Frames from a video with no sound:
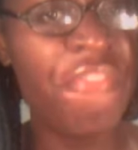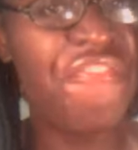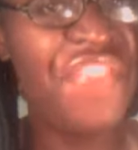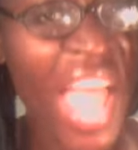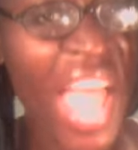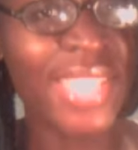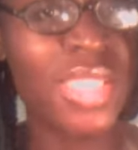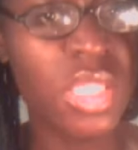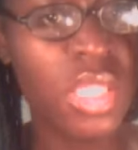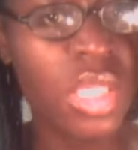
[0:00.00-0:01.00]

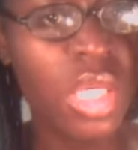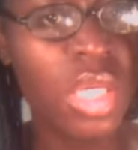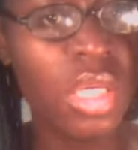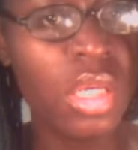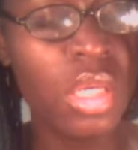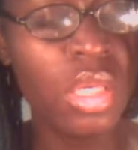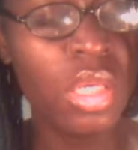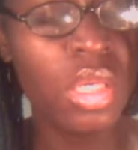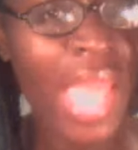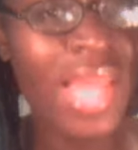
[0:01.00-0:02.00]
Facts.
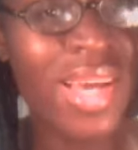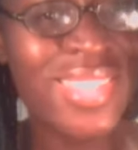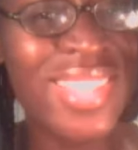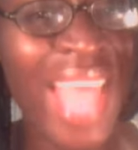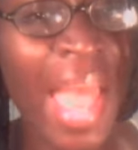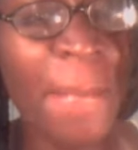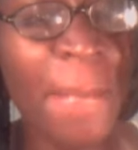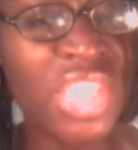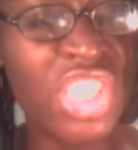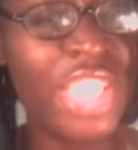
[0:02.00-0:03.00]
You hate us that
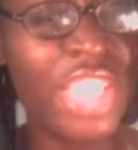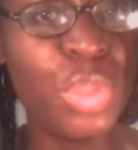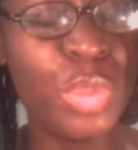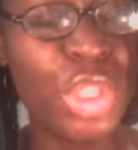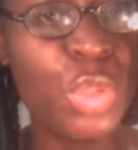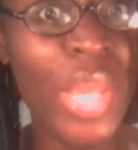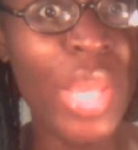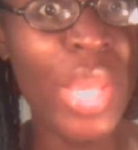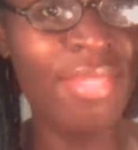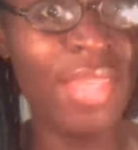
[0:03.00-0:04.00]
much that you would do
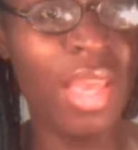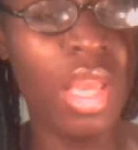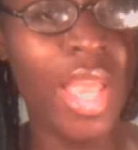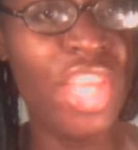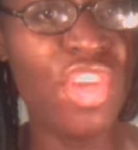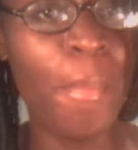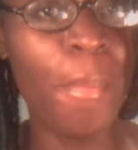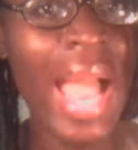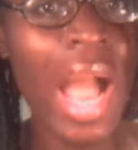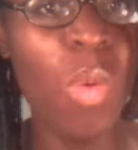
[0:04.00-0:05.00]
anything in your
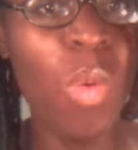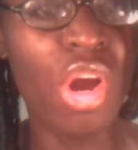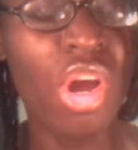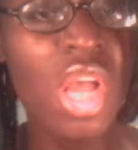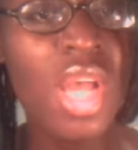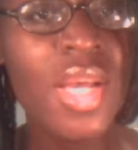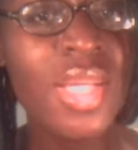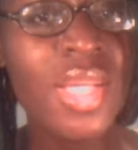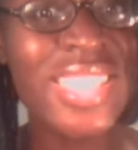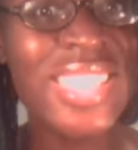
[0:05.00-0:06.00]
power
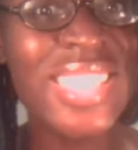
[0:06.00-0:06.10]
to